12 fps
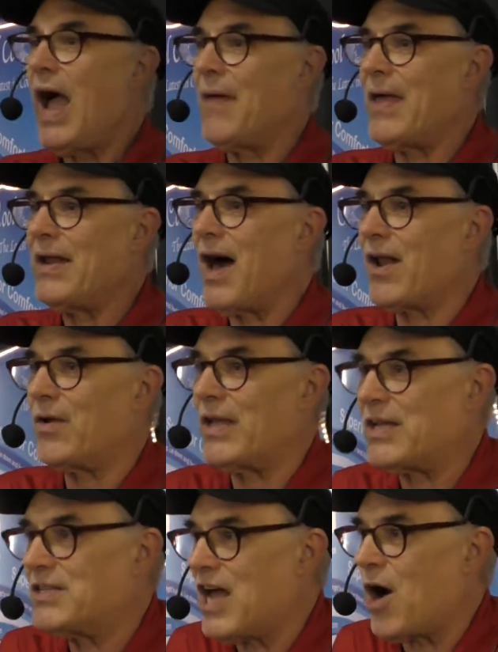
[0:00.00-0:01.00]
And they not
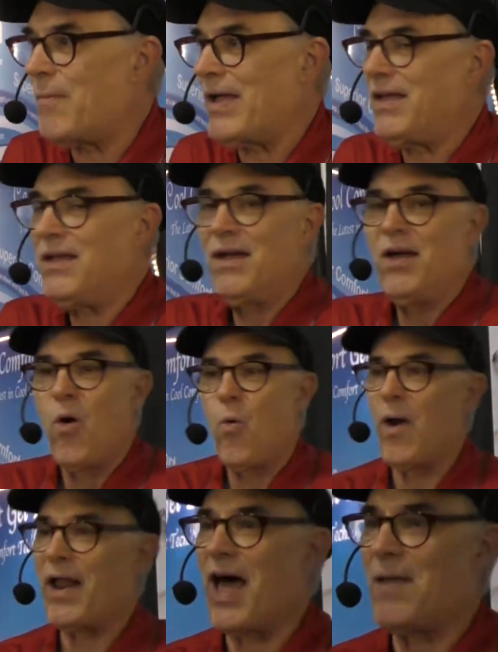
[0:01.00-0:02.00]
only could tell me
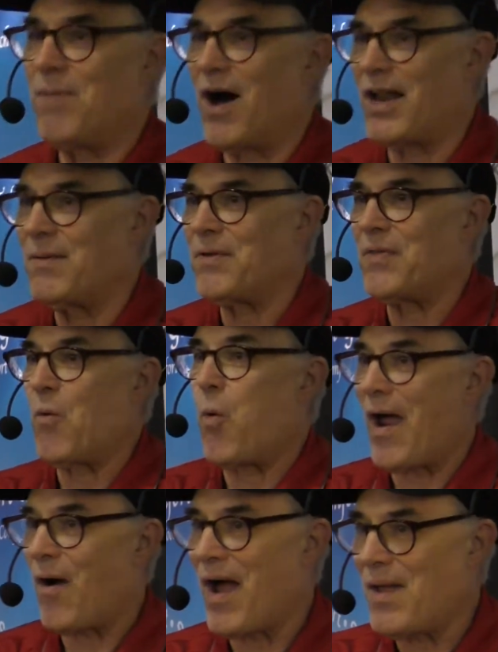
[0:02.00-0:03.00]
when I bought it, but
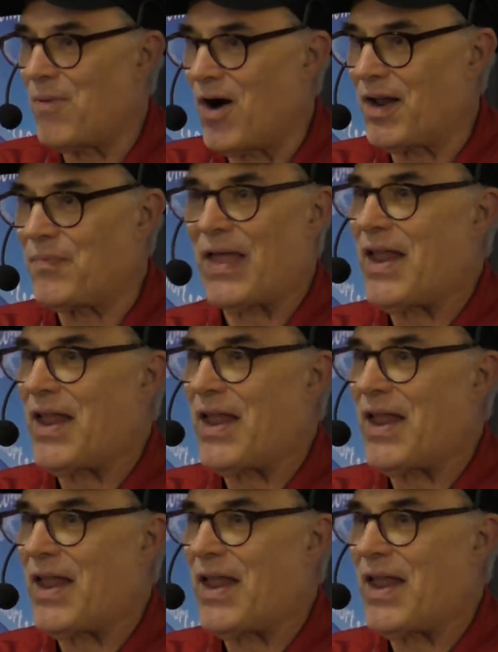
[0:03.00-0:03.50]
where I bought it.